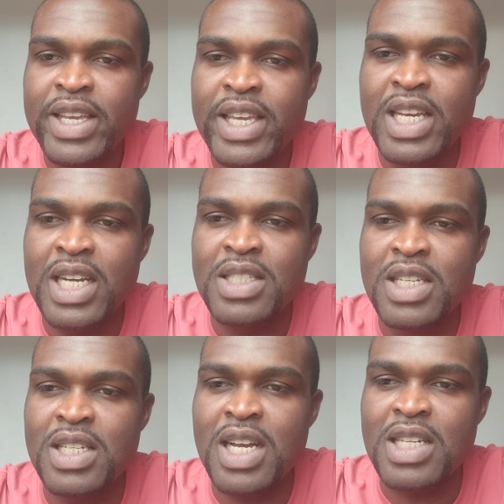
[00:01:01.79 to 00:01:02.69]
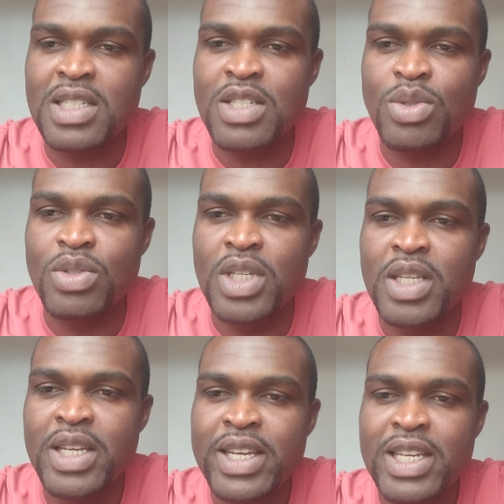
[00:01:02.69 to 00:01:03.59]
he had gained access to
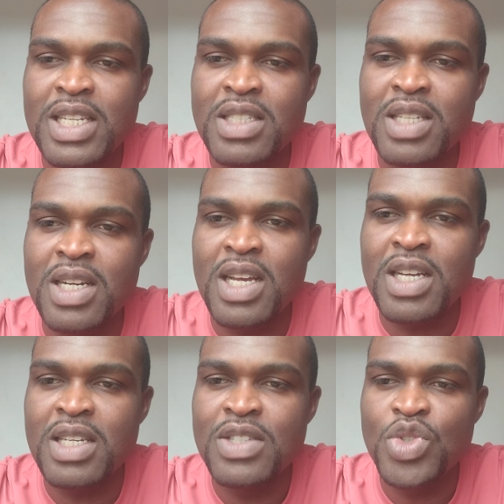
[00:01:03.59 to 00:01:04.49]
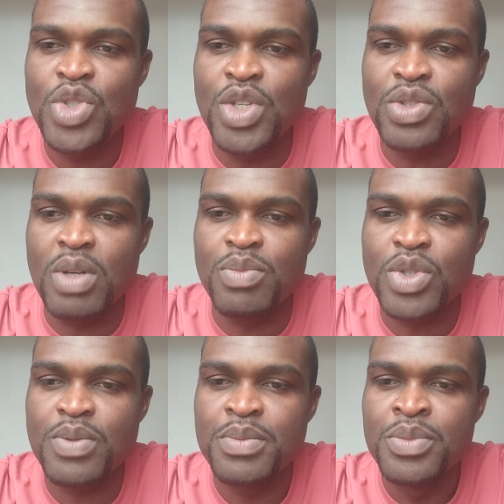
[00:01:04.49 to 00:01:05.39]
the internal
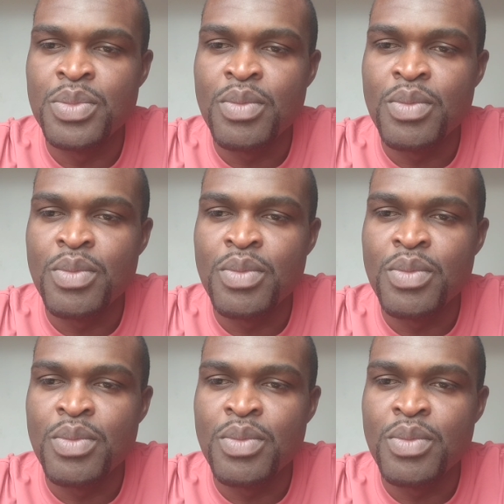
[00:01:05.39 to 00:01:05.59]
systems.